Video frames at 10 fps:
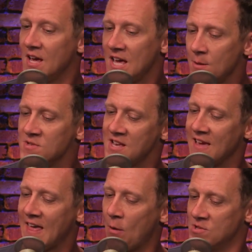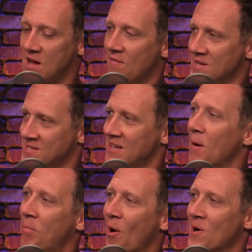him saying that was obviously
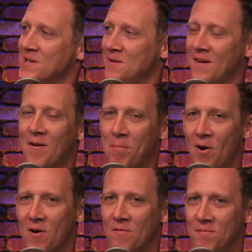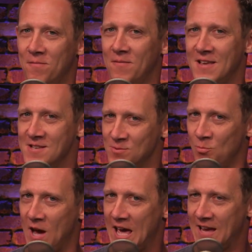a part to, a part of his
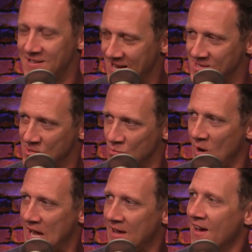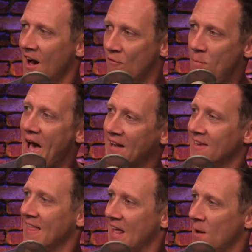way, Tesla's way of
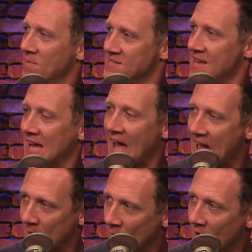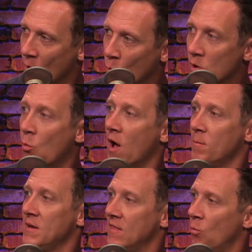backing that up and saying, "Hey, we want
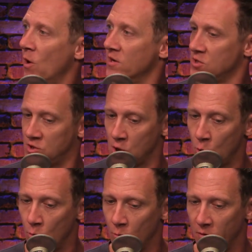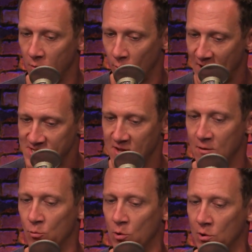to be the one to show the rest of
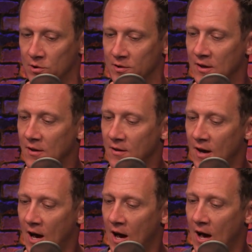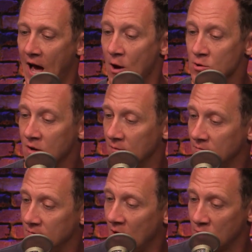the world uh, how you
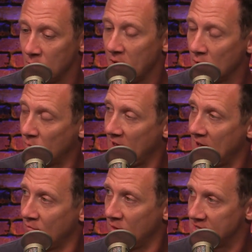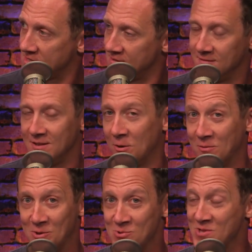can how you can better plan for this and you know
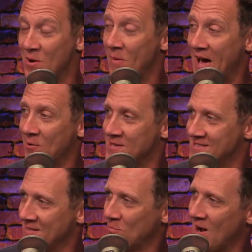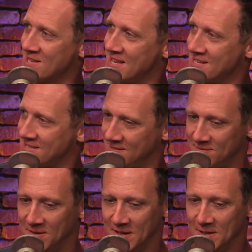use their batteries in the process and